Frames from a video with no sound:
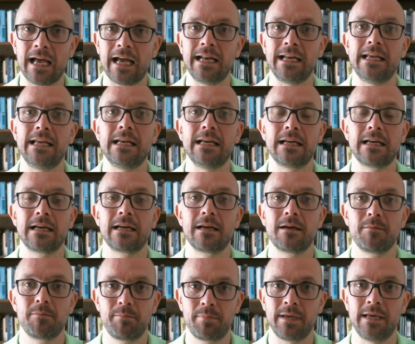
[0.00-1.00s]
any
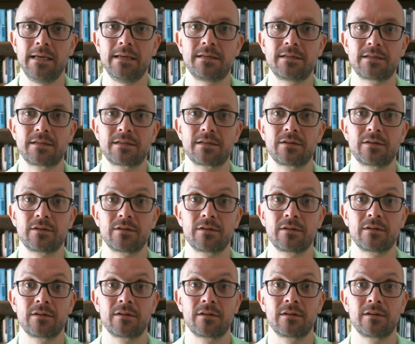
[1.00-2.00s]
peace
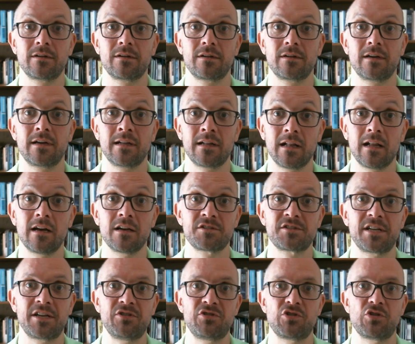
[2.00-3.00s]
and
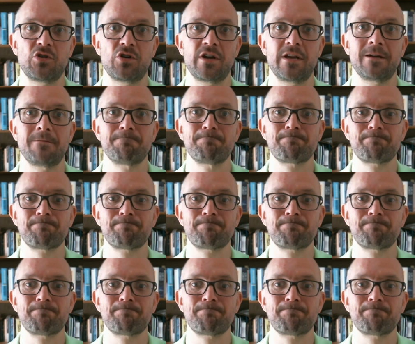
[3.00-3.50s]
lasting joy.